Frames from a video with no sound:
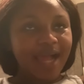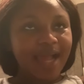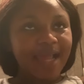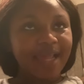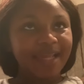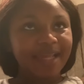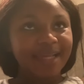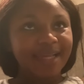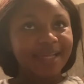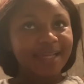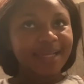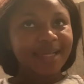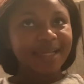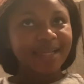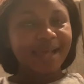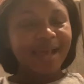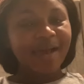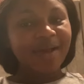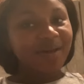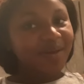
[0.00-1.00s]

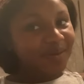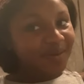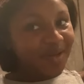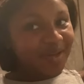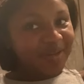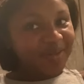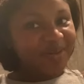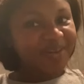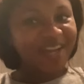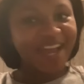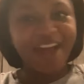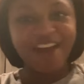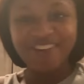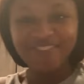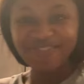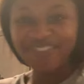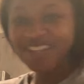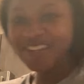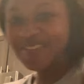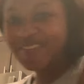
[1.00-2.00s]
And I don't know how I feel